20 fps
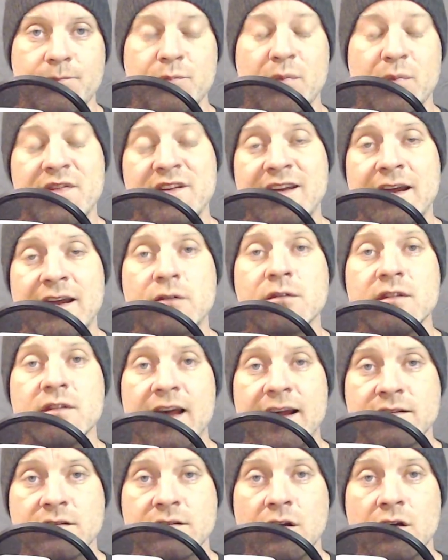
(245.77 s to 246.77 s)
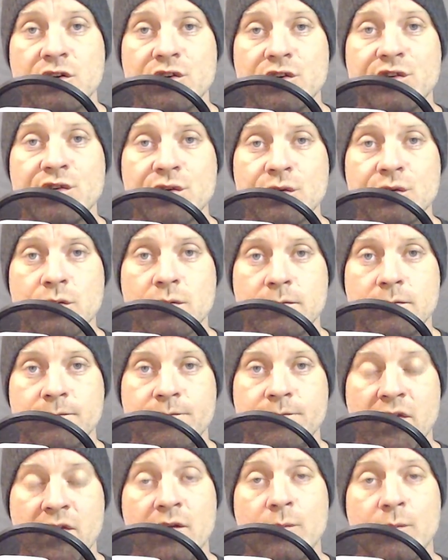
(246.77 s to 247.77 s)
But the downs last longer too,
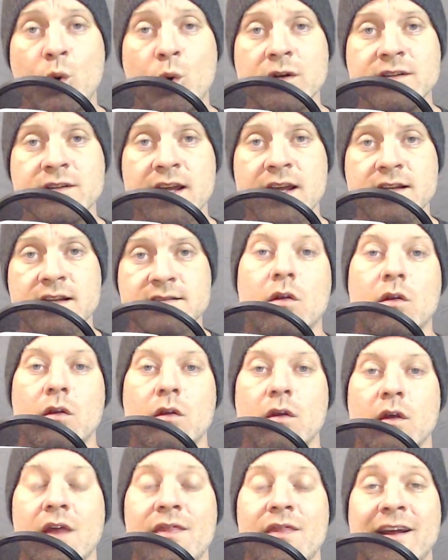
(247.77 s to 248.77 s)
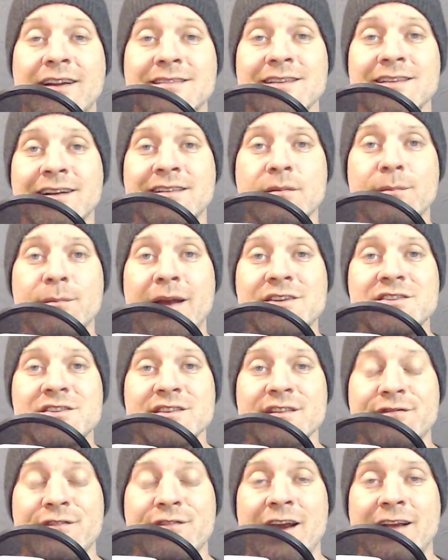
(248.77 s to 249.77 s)
and they're more intense. And that's not to mention
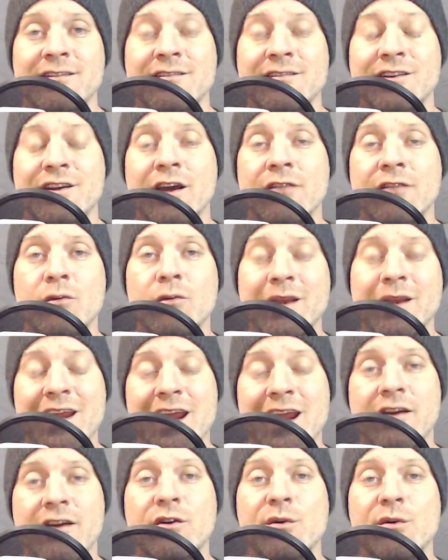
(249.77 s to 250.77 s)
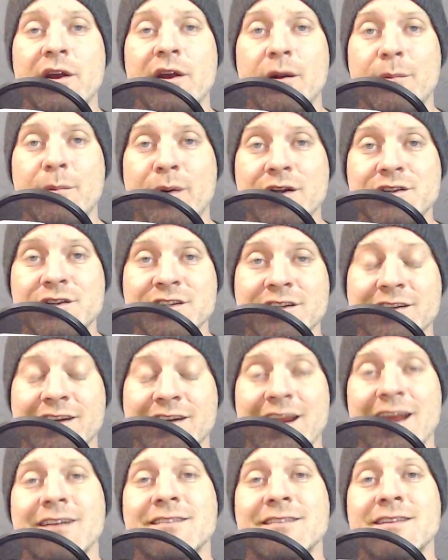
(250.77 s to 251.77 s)
the fact that the government can't agree on a budget and
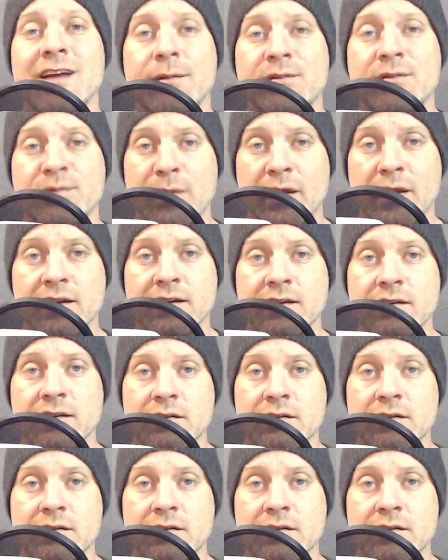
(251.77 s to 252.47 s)
can't stop spending.